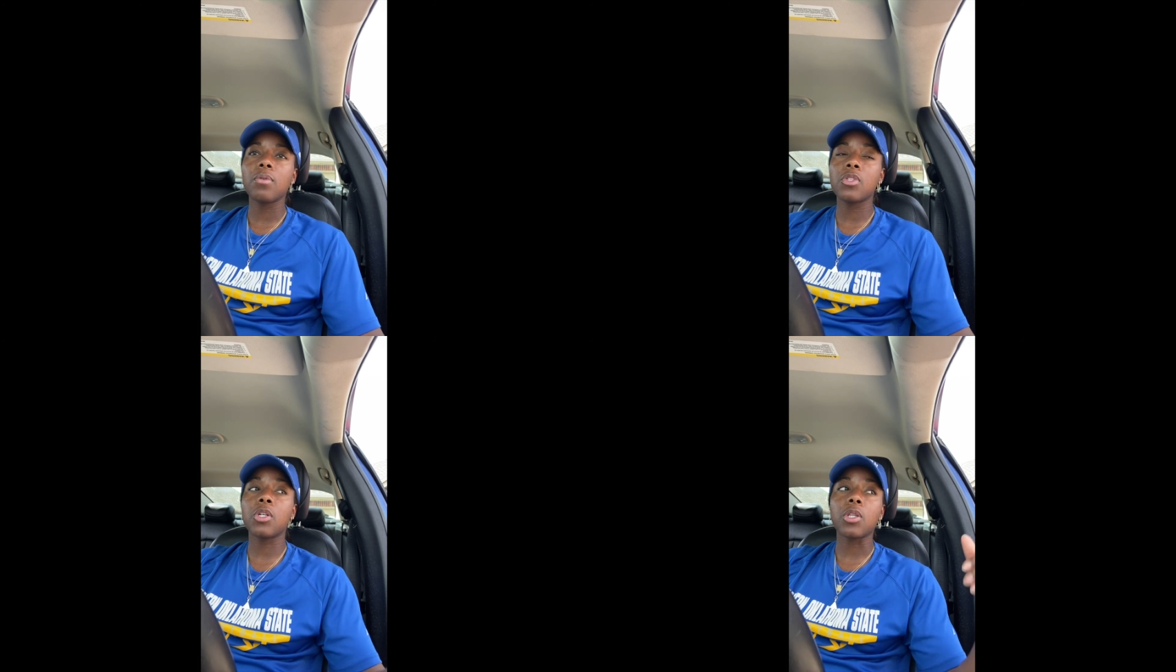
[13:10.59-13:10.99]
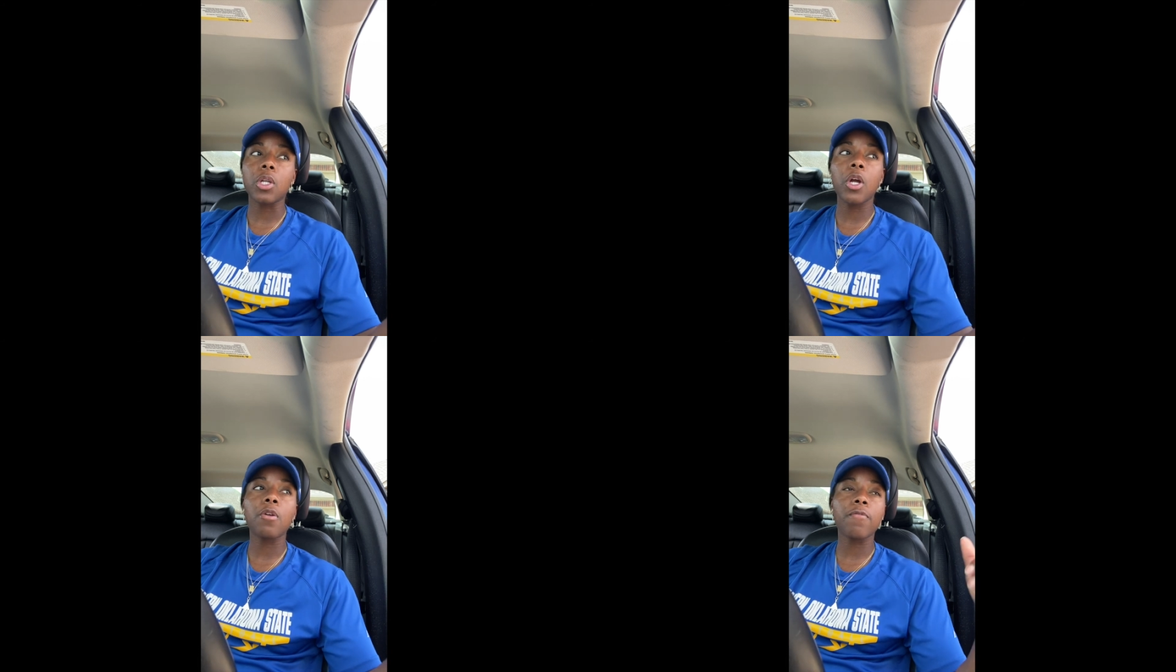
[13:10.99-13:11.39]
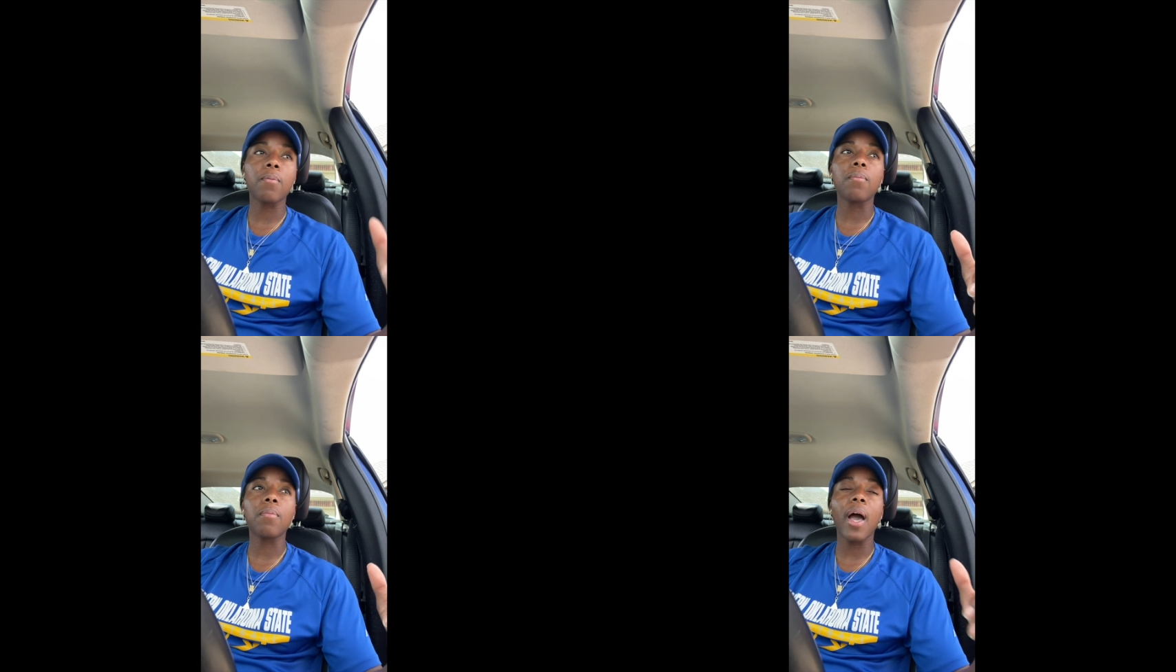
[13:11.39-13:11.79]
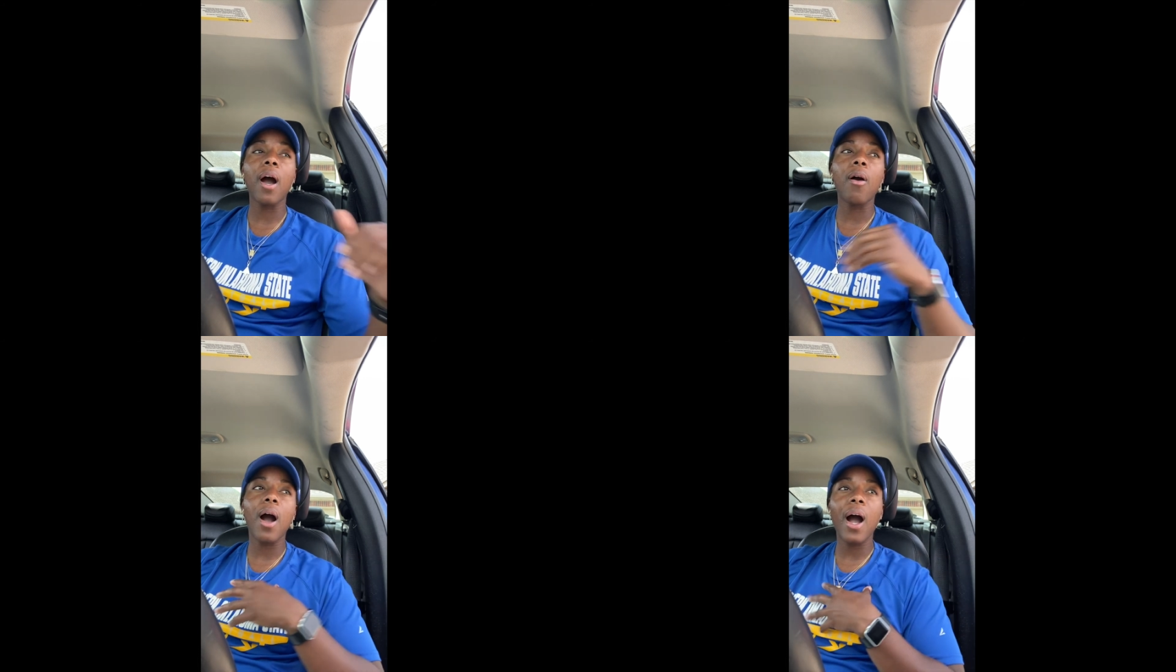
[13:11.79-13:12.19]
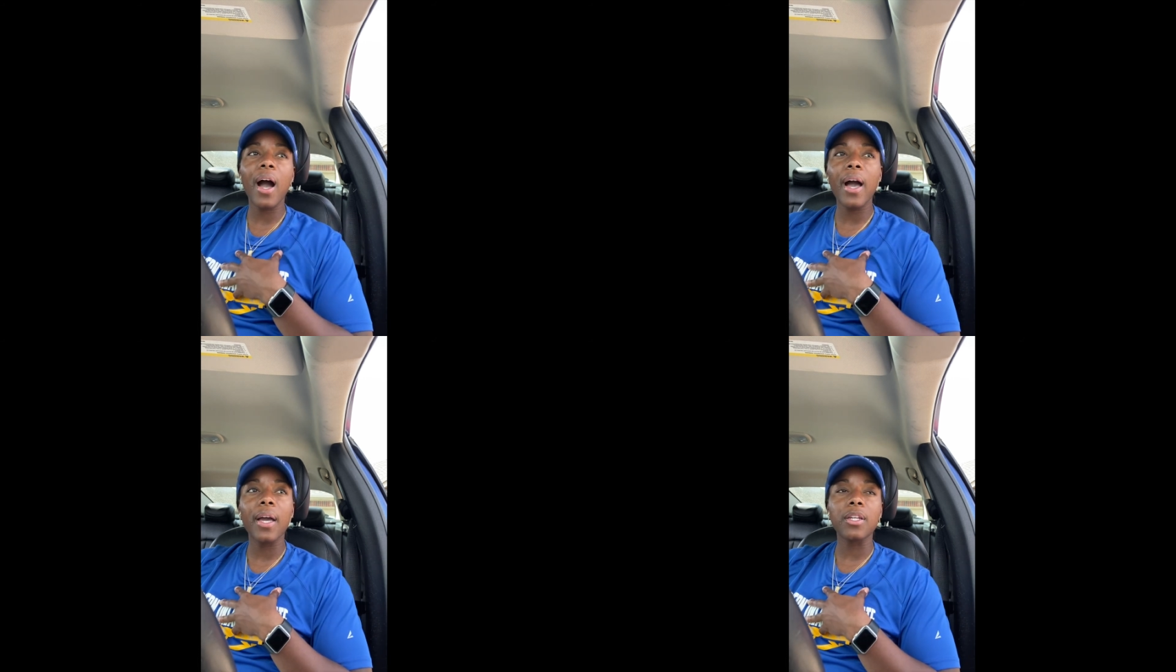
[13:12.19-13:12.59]
to learn from how
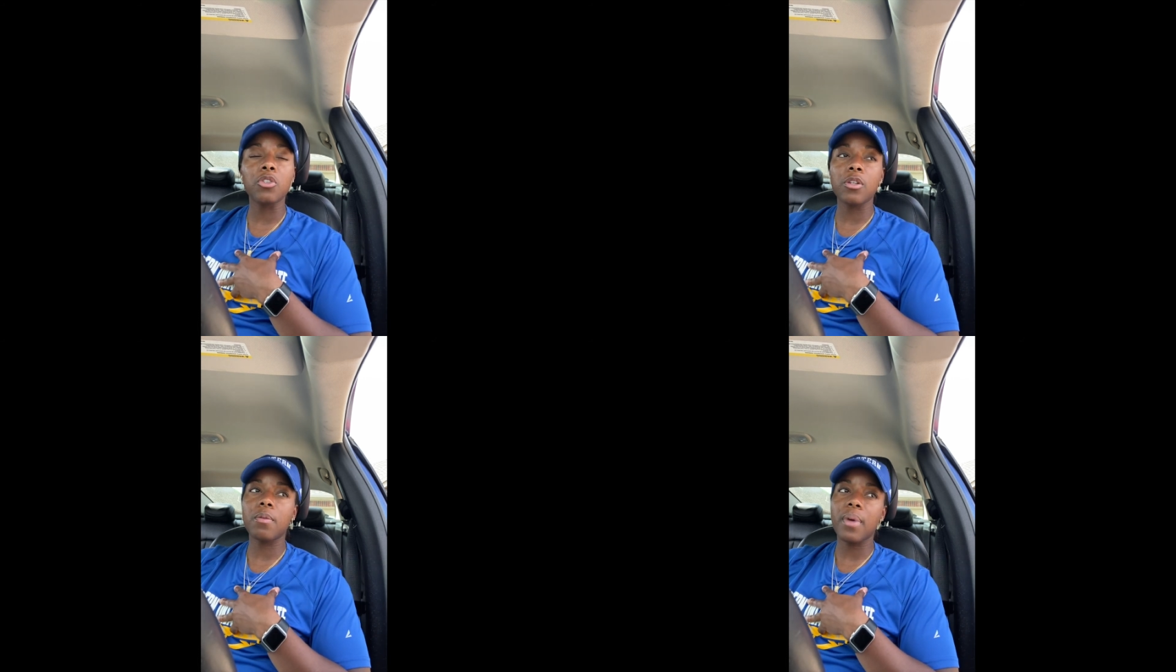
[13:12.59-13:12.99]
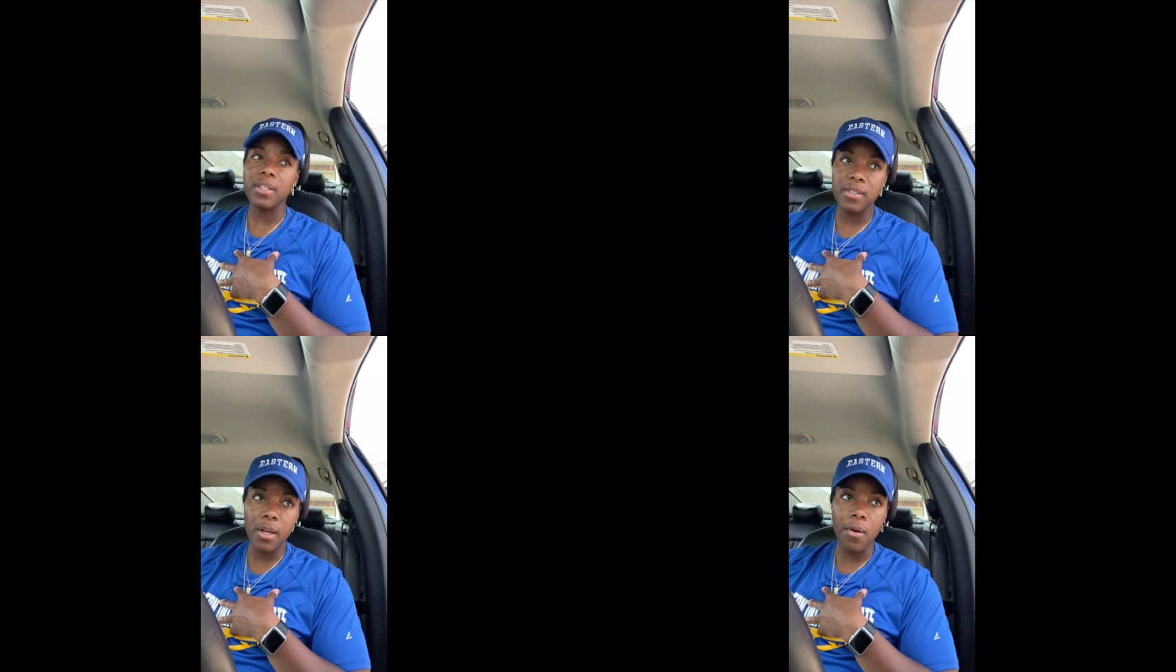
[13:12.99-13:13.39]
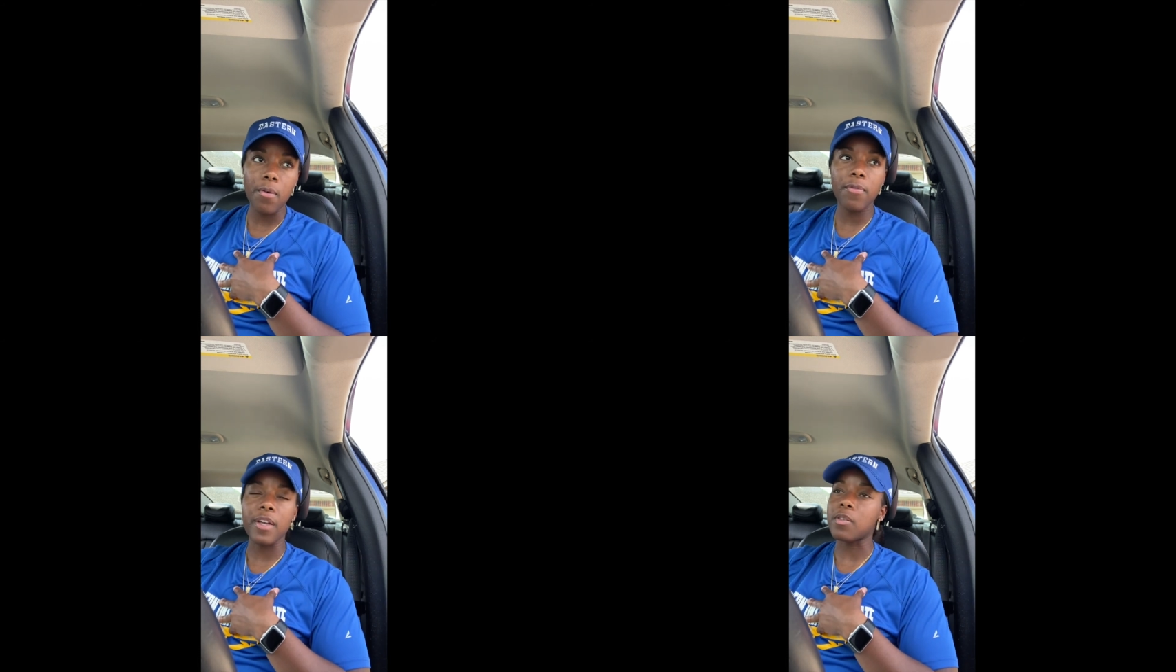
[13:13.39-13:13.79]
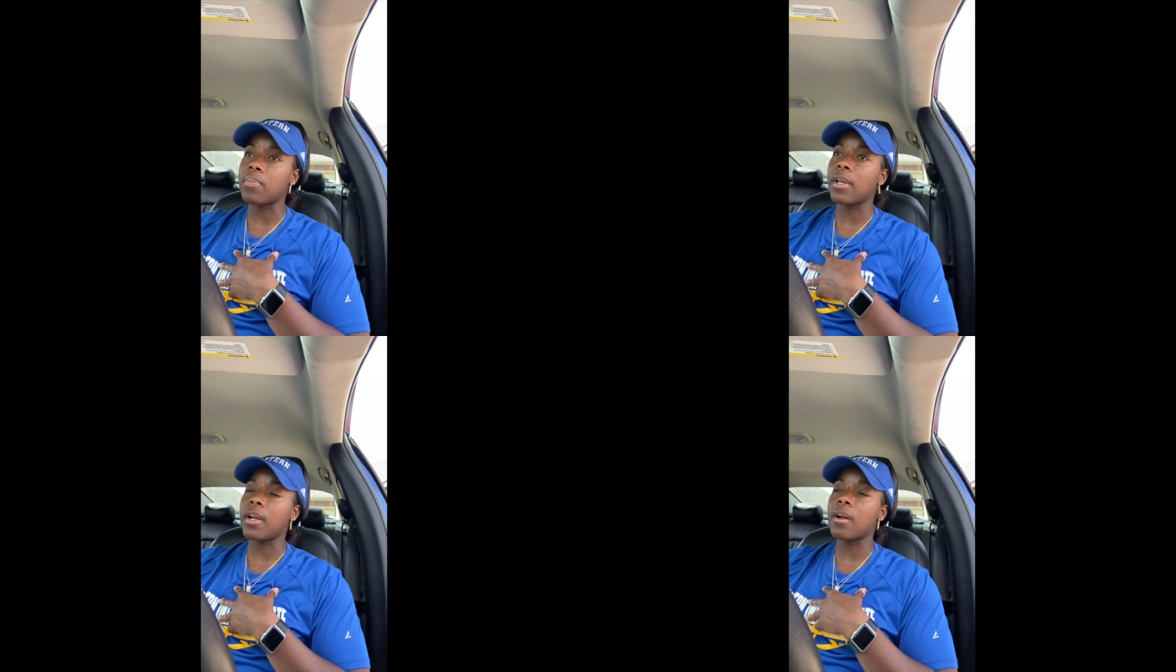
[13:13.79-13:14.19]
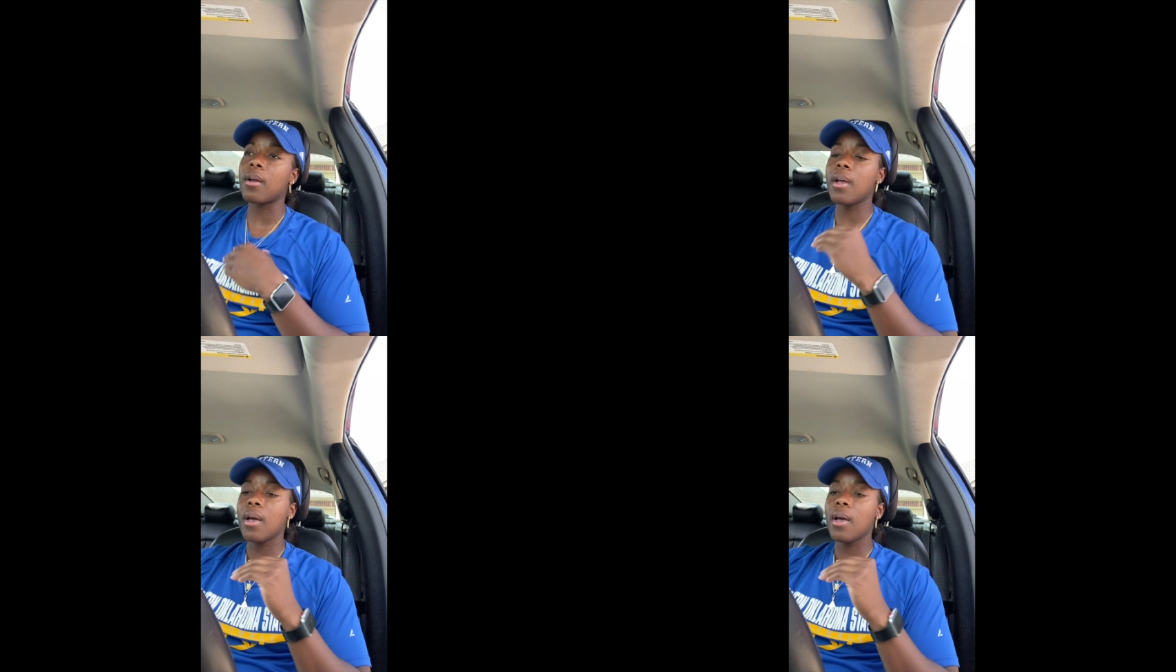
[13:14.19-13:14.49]
I treated myself as a player,